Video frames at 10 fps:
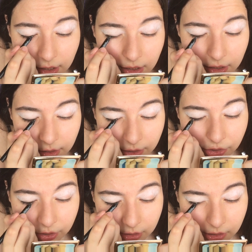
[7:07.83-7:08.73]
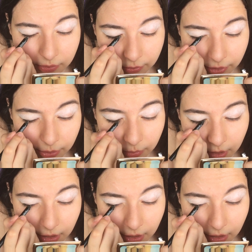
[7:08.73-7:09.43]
can transform the